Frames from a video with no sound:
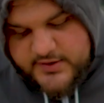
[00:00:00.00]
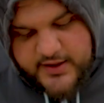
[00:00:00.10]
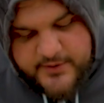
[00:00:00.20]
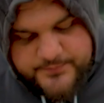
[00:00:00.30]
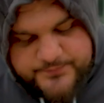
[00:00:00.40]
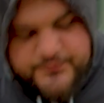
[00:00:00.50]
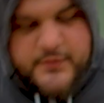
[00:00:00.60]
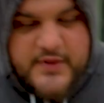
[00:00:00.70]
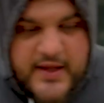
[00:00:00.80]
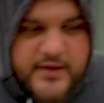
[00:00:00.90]
yeah?
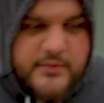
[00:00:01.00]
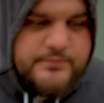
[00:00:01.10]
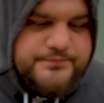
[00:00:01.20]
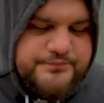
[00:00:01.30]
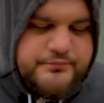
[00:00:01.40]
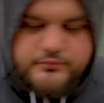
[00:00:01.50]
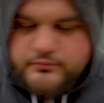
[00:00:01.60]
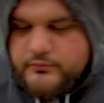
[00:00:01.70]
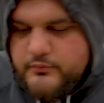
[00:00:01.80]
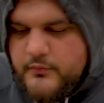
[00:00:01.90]
Then,
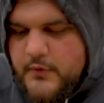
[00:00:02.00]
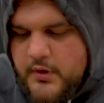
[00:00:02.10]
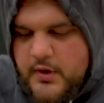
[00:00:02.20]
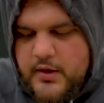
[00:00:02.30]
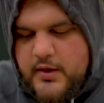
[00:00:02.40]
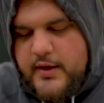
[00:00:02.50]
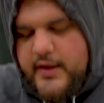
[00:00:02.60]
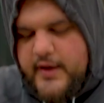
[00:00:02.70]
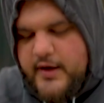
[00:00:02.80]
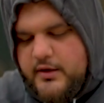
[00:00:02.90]

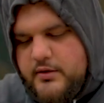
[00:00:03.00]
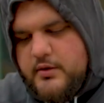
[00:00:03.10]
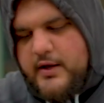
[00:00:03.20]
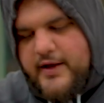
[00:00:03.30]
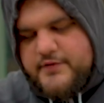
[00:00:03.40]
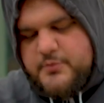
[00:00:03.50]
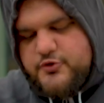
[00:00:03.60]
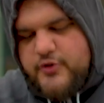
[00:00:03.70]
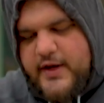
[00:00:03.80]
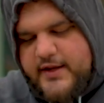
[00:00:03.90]
here, I have some
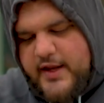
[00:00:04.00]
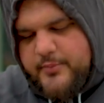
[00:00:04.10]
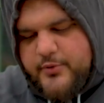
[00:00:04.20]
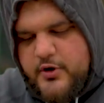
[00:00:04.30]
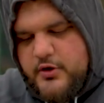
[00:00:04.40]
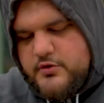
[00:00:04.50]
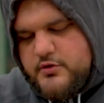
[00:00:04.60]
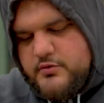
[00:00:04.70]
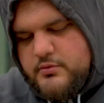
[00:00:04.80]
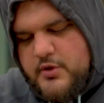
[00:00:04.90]
dried
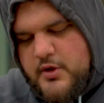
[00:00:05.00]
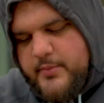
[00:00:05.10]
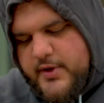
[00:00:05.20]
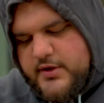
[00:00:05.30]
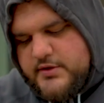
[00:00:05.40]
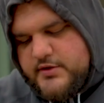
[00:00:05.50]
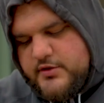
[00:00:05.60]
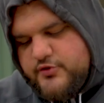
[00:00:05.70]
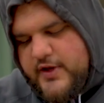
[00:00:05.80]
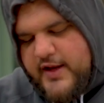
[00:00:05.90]
apricots, because
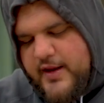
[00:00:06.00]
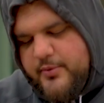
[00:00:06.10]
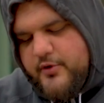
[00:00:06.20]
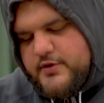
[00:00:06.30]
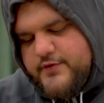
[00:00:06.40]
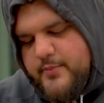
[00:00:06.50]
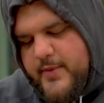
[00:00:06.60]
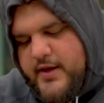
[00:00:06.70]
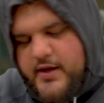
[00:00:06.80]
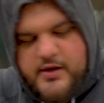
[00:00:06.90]
dried apricots for
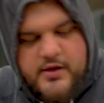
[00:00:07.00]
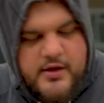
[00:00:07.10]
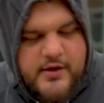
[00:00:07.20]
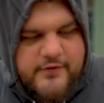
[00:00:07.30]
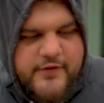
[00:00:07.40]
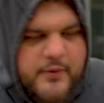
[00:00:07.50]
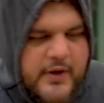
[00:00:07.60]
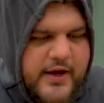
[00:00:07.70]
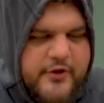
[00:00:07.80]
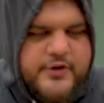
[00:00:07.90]
me feel
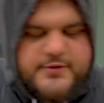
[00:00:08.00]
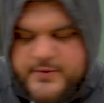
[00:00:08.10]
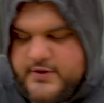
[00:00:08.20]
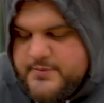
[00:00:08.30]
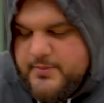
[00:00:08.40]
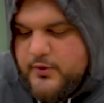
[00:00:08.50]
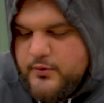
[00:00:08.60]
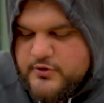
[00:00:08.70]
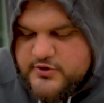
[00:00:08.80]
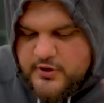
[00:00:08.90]
like Christmas, but
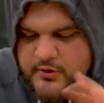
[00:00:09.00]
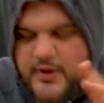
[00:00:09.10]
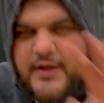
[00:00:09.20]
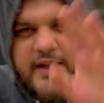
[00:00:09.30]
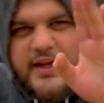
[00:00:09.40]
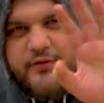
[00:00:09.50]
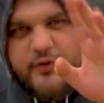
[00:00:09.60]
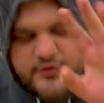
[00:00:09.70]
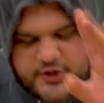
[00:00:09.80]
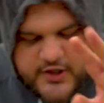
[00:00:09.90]
also they give
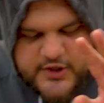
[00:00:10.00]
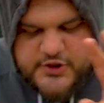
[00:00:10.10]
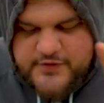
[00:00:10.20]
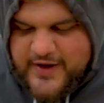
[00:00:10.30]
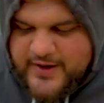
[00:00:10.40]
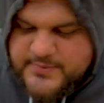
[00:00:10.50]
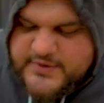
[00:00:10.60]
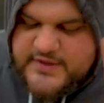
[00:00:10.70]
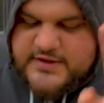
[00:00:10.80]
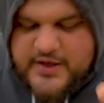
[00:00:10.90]
off Turkishy vibes.
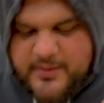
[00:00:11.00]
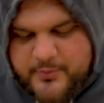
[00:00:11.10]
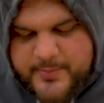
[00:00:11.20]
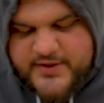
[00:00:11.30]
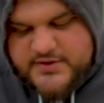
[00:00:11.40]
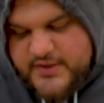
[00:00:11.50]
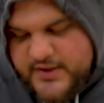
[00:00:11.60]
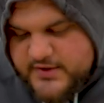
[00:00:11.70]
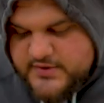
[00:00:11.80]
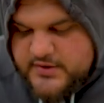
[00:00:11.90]
And there's a couple bits in
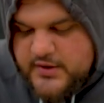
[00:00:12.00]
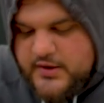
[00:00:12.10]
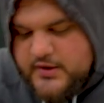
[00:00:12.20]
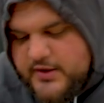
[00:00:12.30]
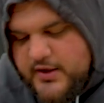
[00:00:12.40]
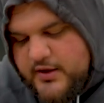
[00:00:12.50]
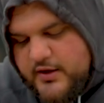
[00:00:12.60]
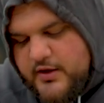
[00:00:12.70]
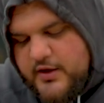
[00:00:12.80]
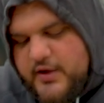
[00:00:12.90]
this that
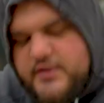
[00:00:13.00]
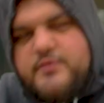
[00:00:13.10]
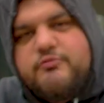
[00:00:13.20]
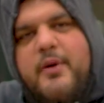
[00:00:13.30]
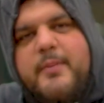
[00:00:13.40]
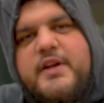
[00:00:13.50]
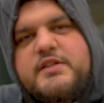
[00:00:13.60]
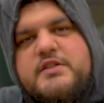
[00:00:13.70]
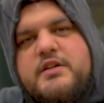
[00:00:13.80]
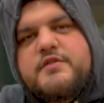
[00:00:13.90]
are
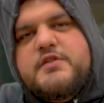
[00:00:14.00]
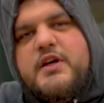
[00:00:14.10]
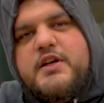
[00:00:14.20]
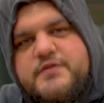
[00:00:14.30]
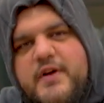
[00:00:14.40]
reminiscent of Turkish